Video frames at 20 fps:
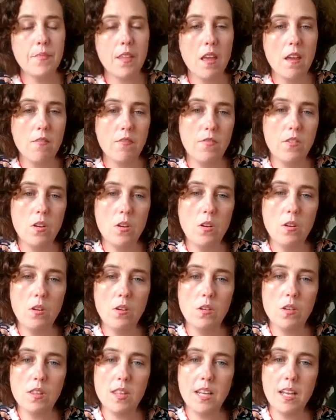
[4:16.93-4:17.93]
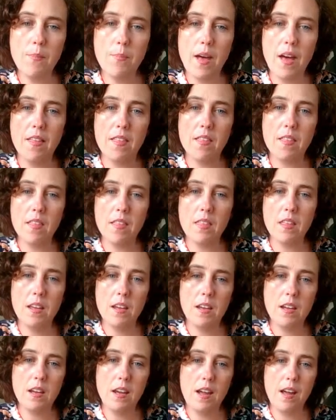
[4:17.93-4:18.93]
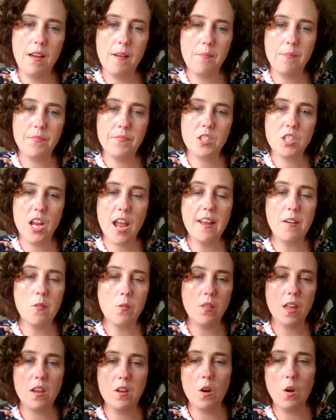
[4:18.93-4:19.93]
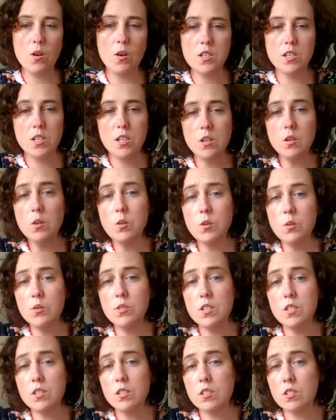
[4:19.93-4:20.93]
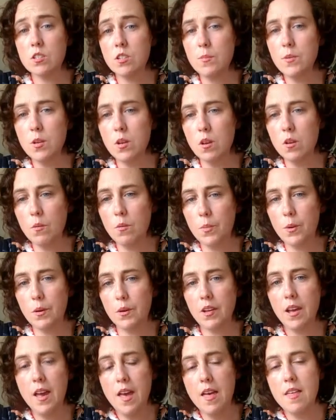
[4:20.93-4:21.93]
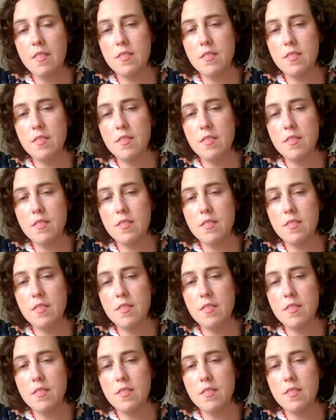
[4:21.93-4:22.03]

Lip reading: If you think about the channel that you're going to use to distribute your book,